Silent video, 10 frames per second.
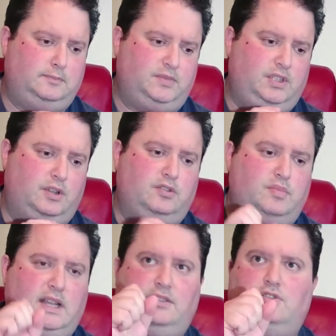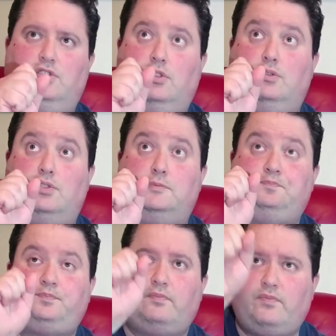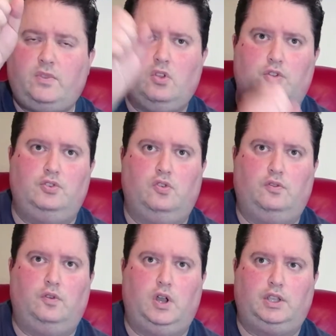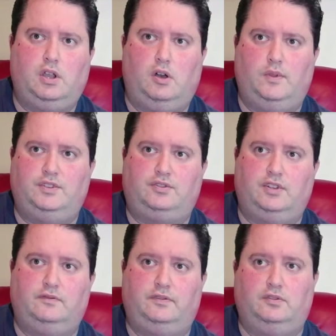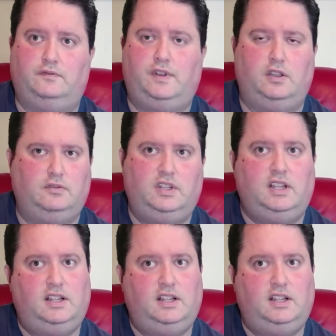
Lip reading: suction pad you use on your car windscreen for your phone,